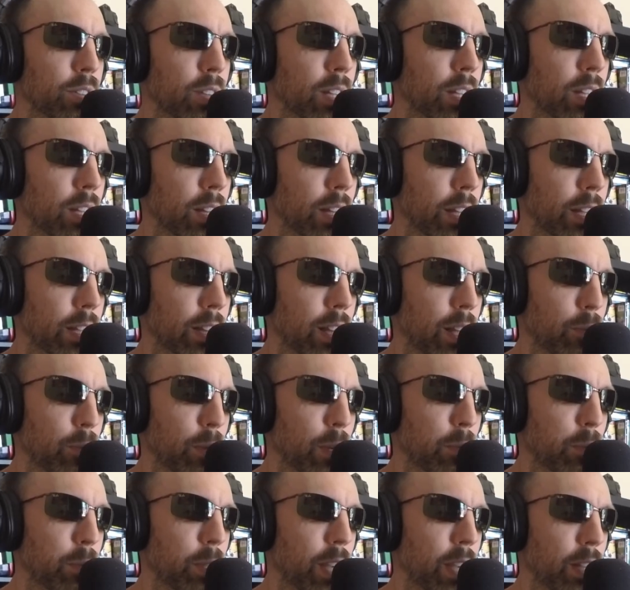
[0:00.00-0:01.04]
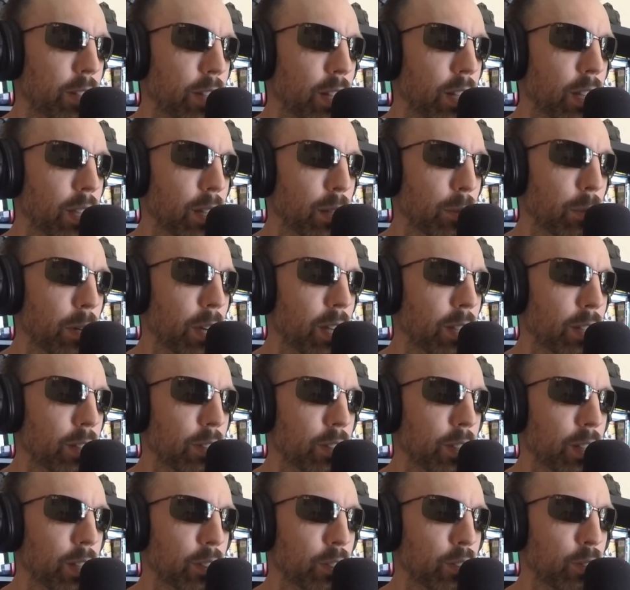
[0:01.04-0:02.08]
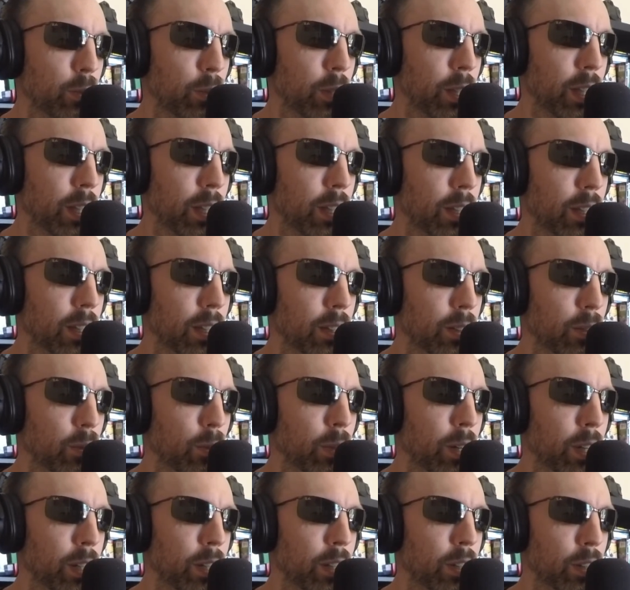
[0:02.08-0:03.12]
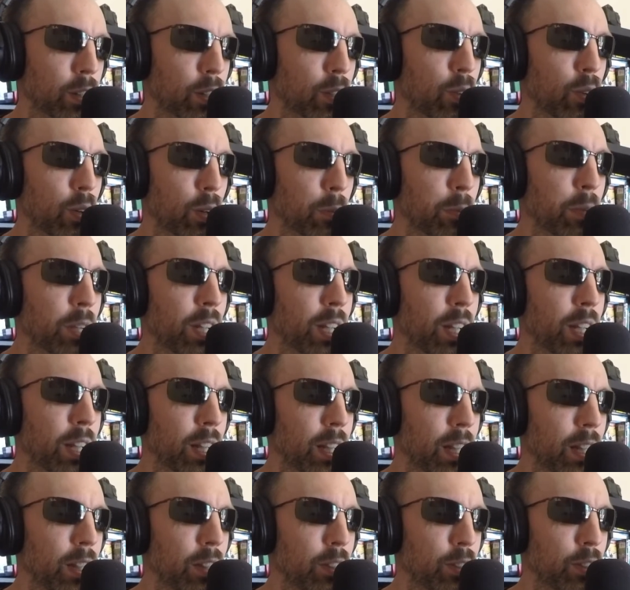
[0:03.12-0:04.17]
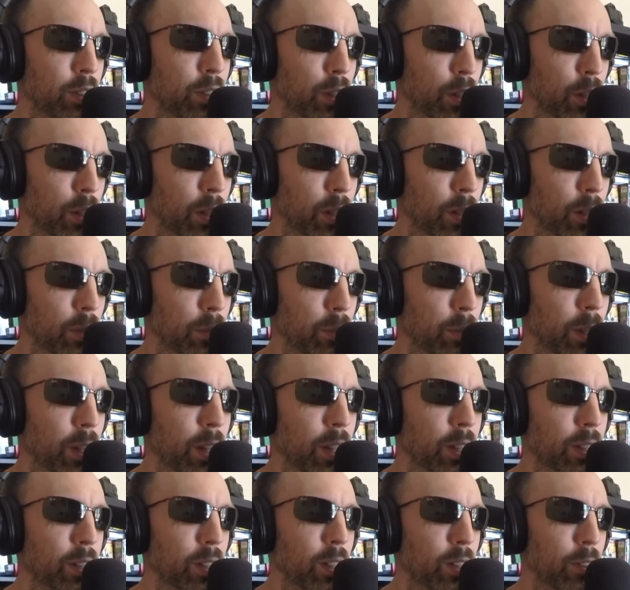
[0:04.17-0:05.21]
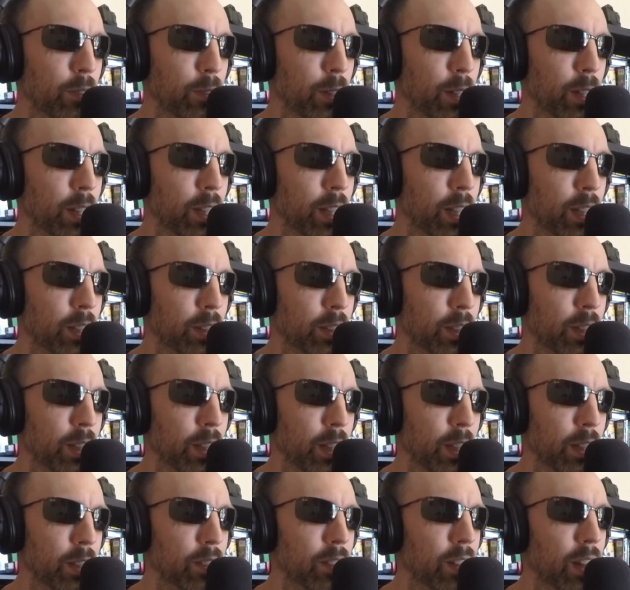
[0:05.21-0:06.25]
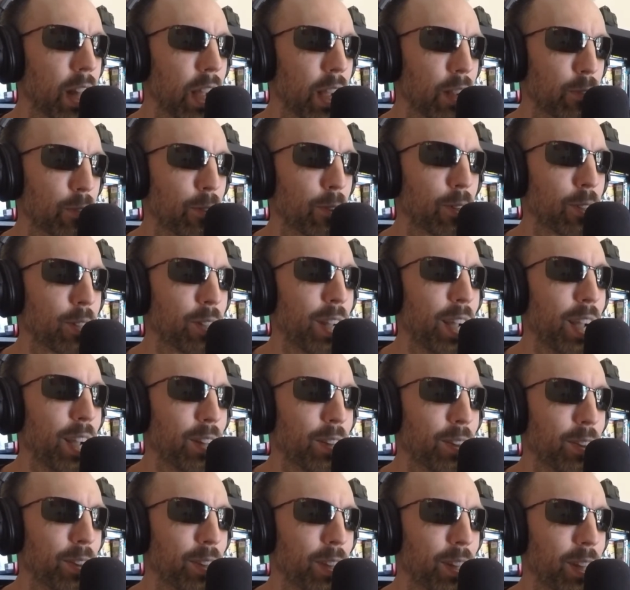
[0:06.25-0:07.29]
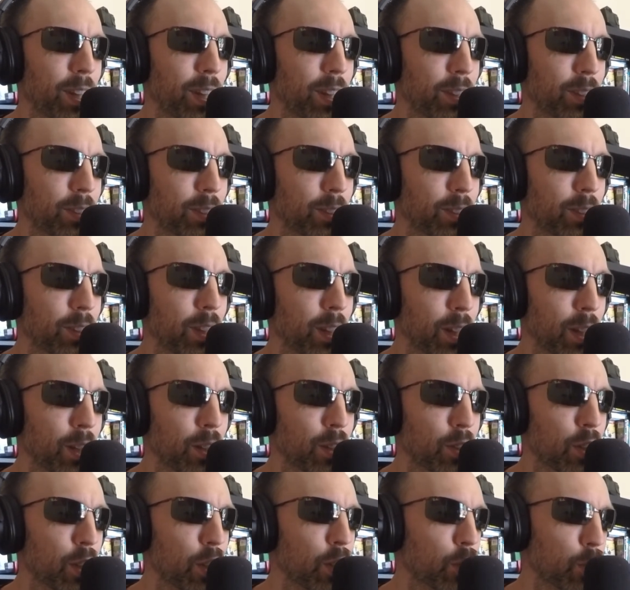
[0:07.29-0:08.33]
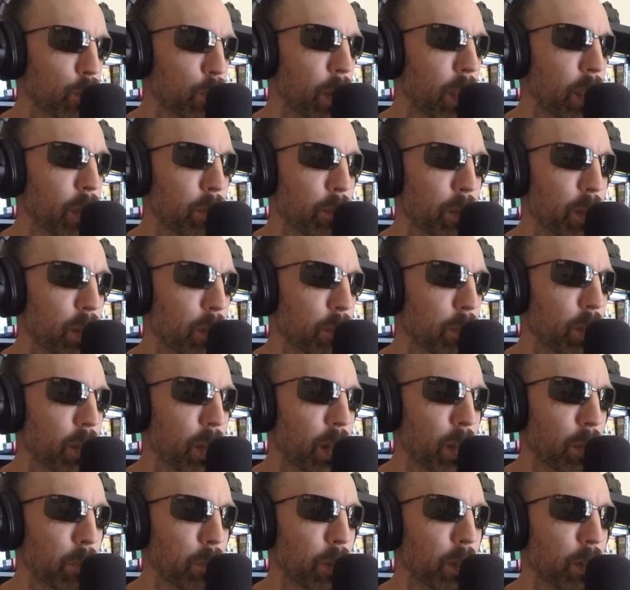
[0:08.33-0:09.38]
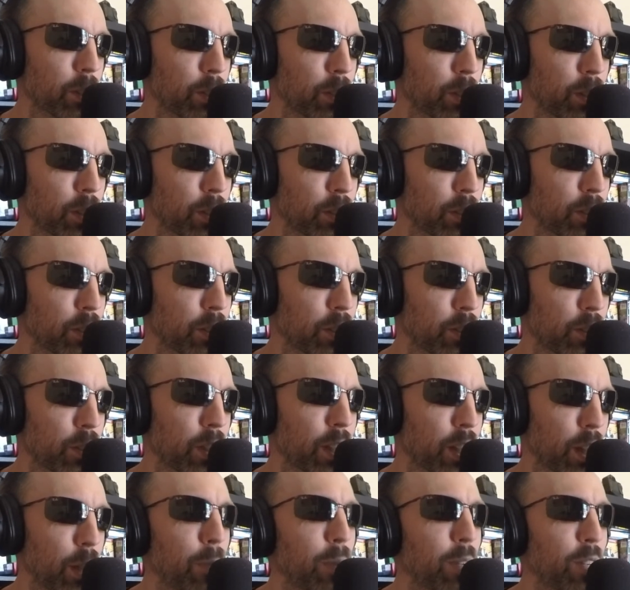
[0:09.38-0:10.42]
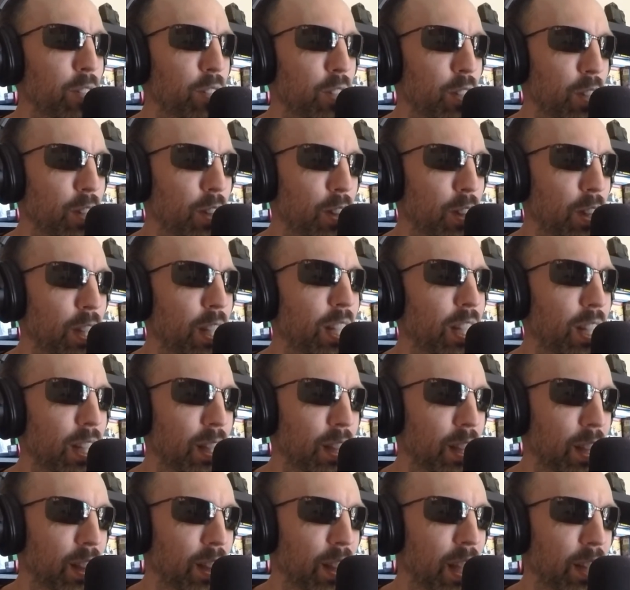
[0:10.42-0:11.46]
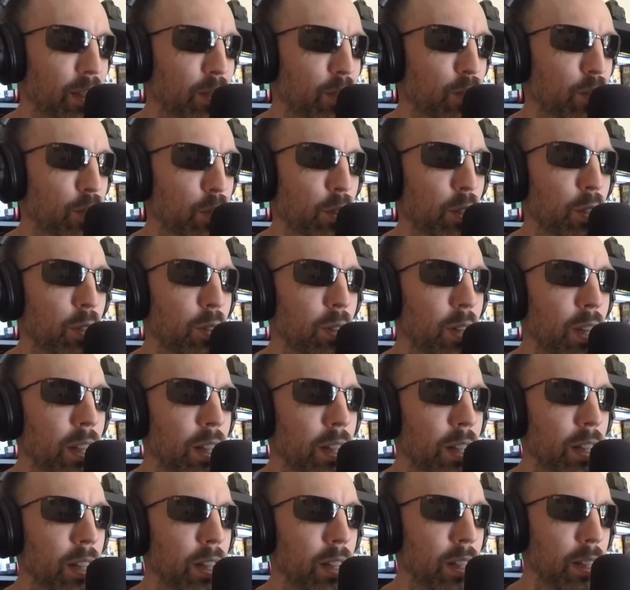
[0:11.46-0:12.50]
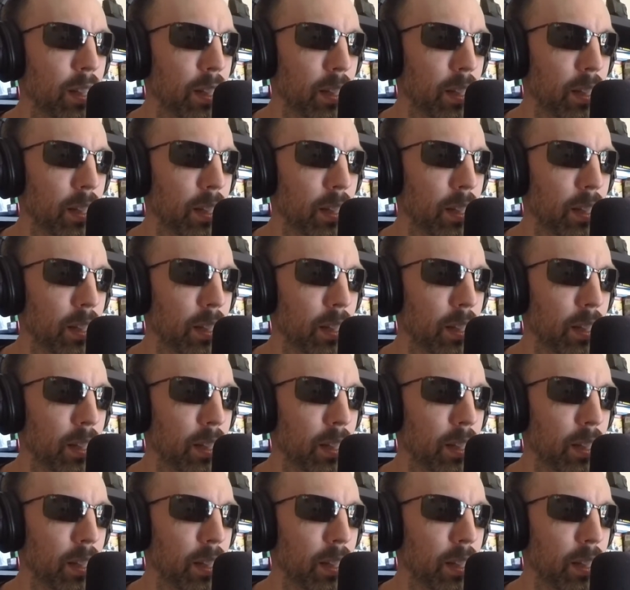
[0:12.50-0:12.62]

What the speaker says: thinking like that might be identity politics, where your core being is your political affiliation, is life or death, is the easiest way to manipulate a person, is to trick them into thinking that that's true. Right.